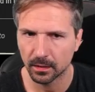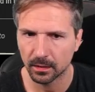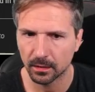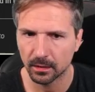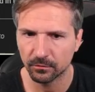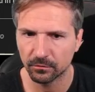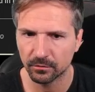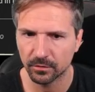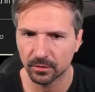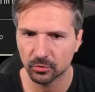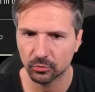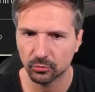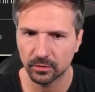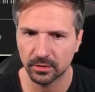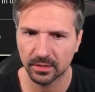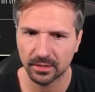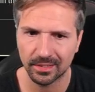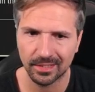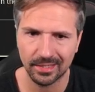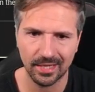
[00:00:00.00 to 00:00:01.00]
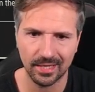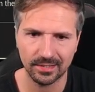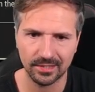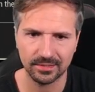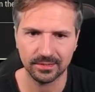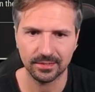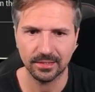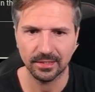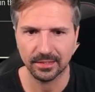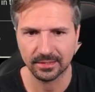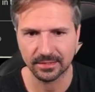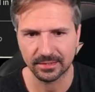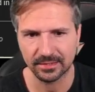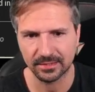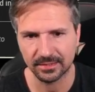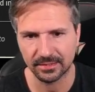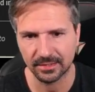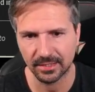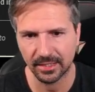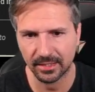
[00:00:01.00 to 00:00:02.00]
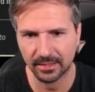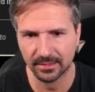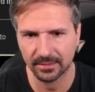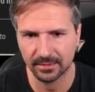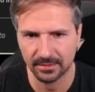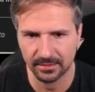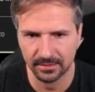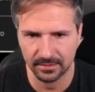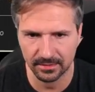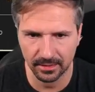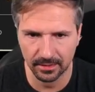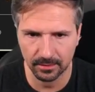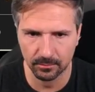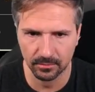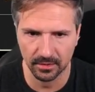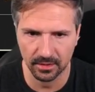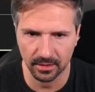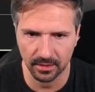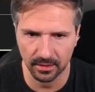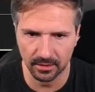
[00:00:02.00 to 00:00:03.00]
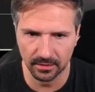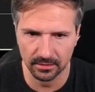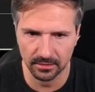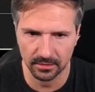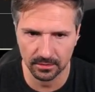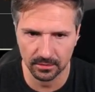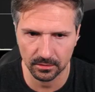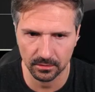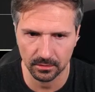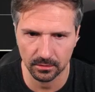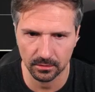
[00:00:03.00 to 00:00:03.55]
infantry that has the exact same text.